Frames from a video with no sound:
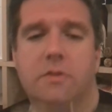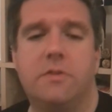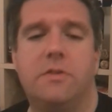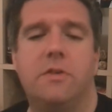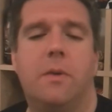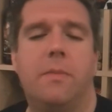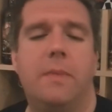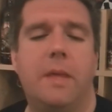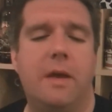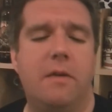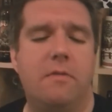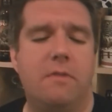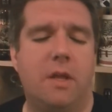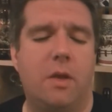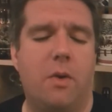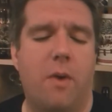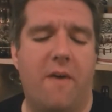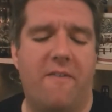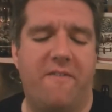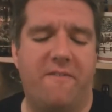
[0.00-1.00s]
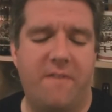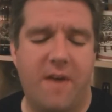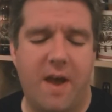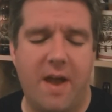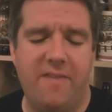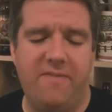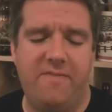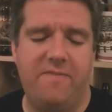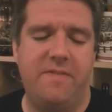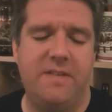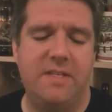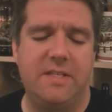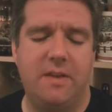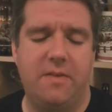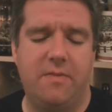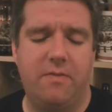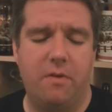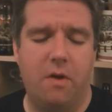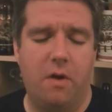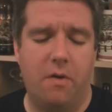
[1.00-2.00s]
Top there, really quite a fine fizzy
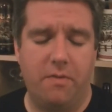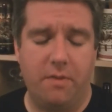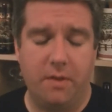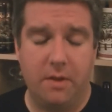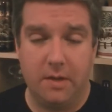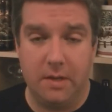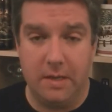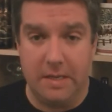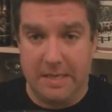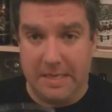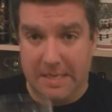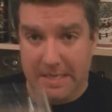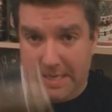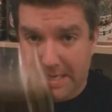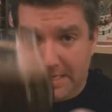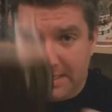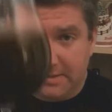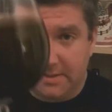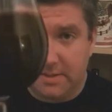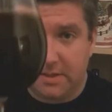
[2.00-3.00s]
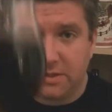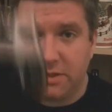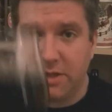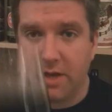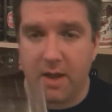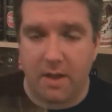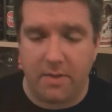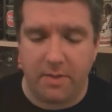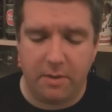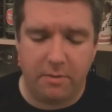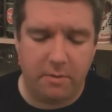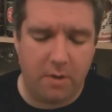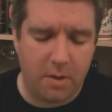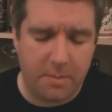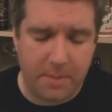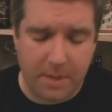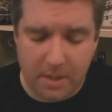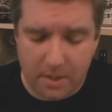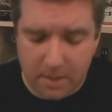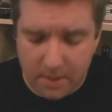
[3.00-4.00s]
froth. So let's check out the
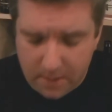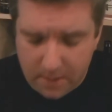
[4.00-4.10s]
aroma.